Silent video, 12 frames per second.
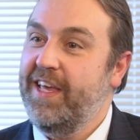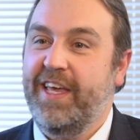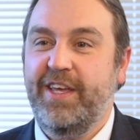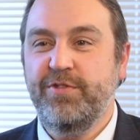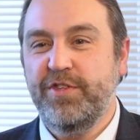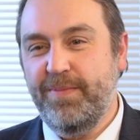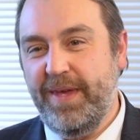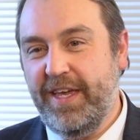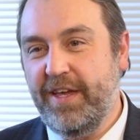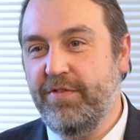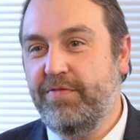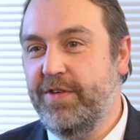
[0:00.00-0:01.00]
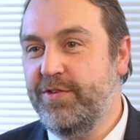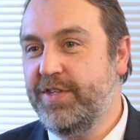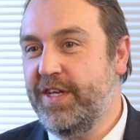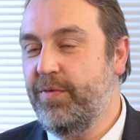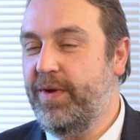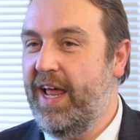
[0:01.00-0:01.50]
It used to be
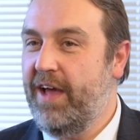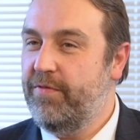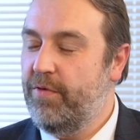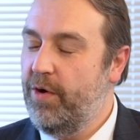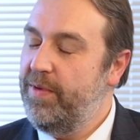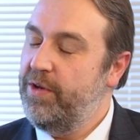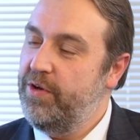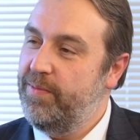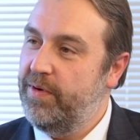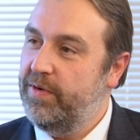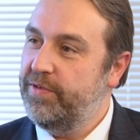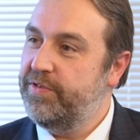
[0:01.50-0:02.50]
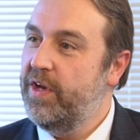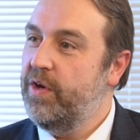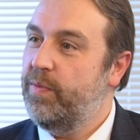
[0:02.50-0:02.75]
confusing. We'd have Roman numerals.